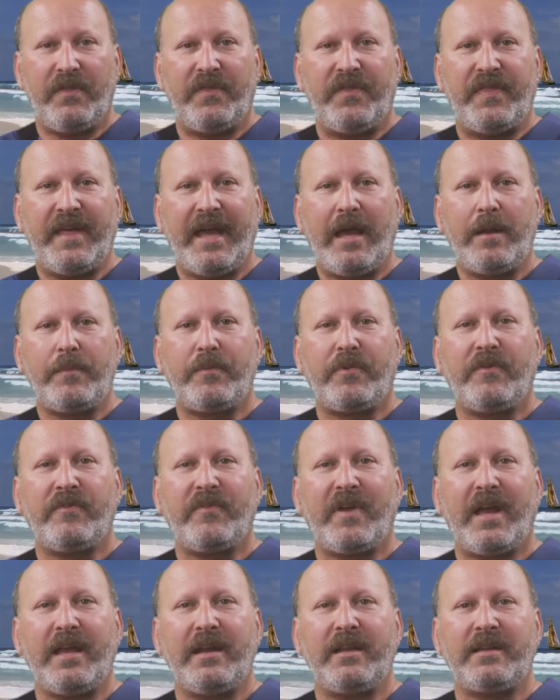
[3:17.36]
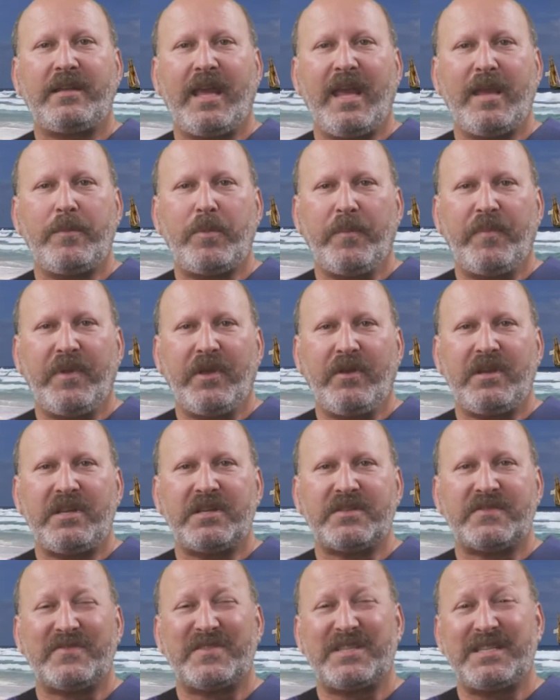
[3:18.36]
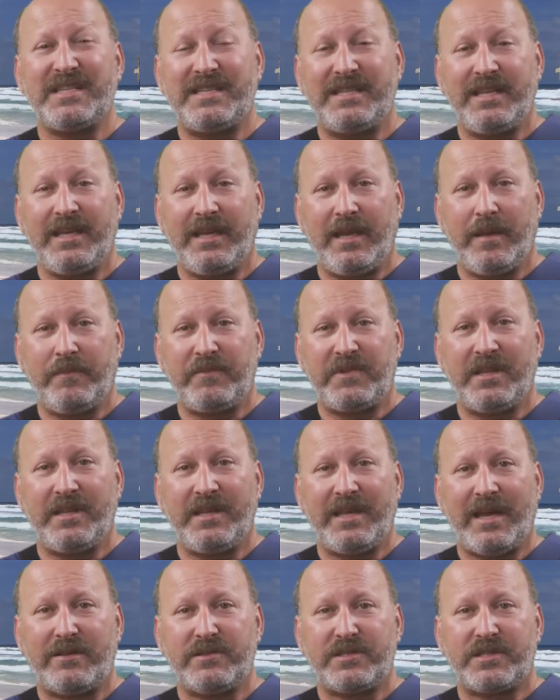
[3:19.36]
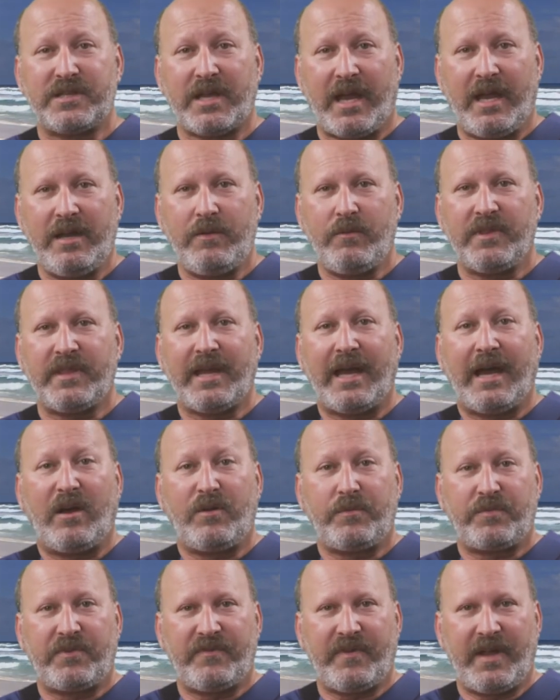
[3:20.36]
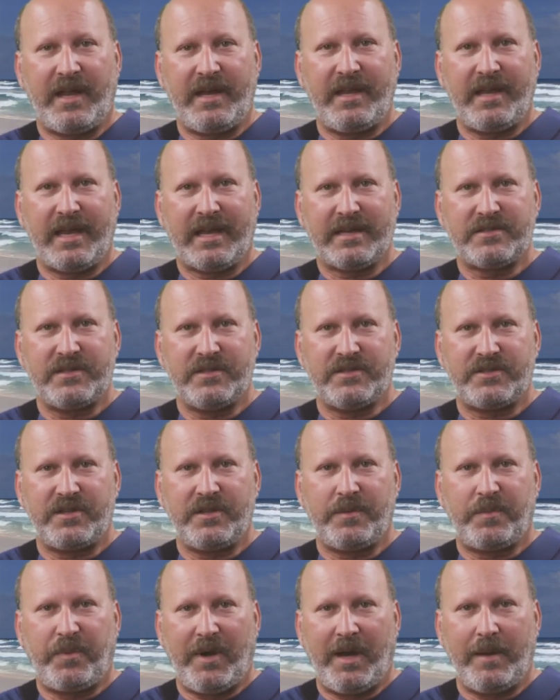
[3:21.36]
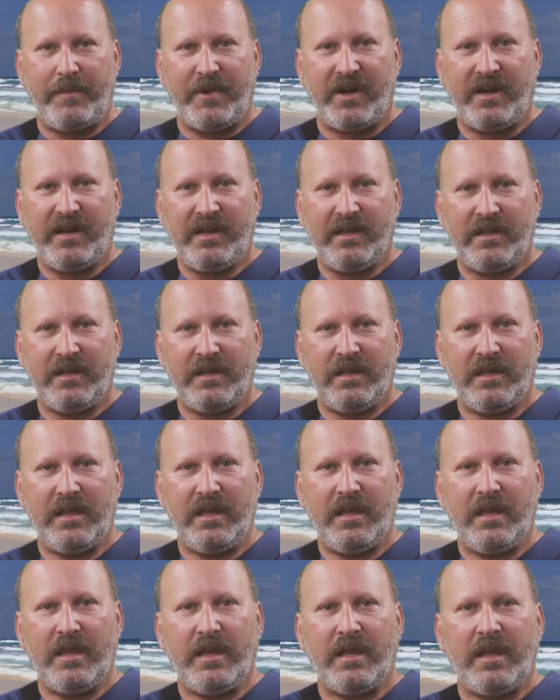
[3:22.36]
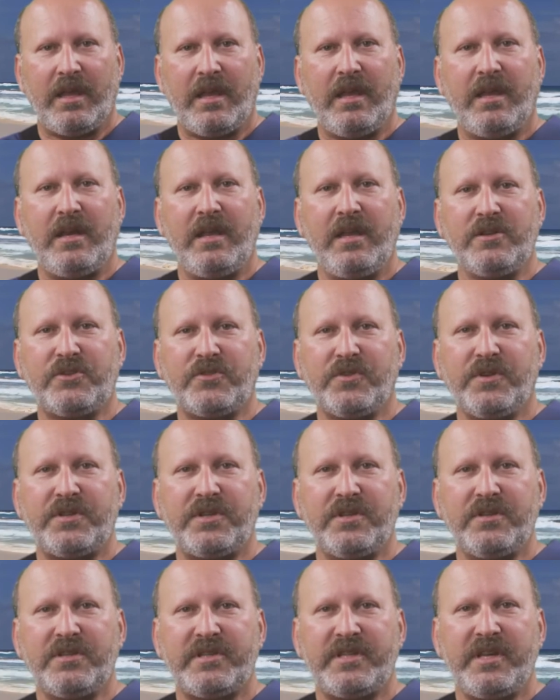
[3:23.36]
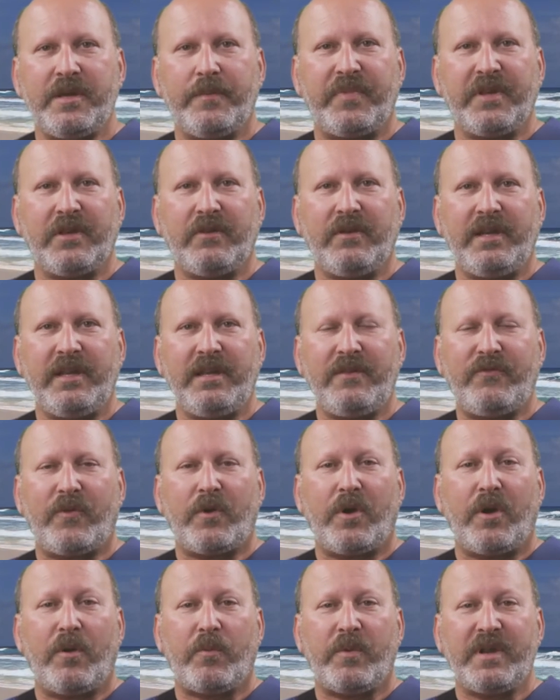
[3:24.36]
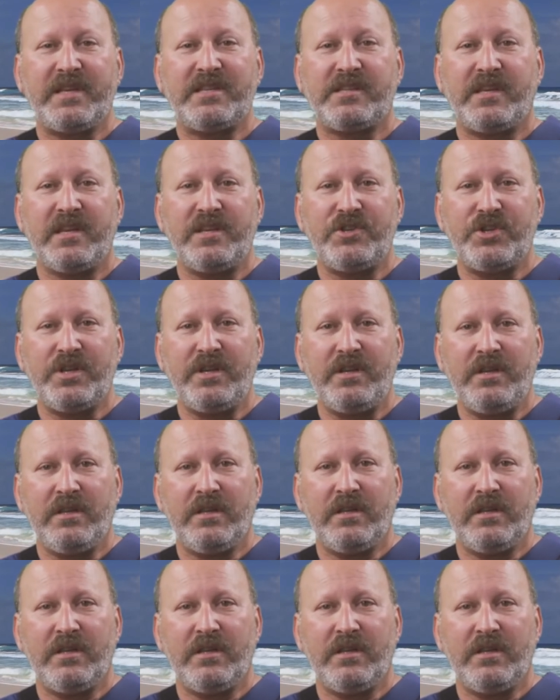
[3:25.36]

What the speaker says: That provided capabilities of CTKIP to the outside without providing access to the primary. It introduced the ability for a risk engine,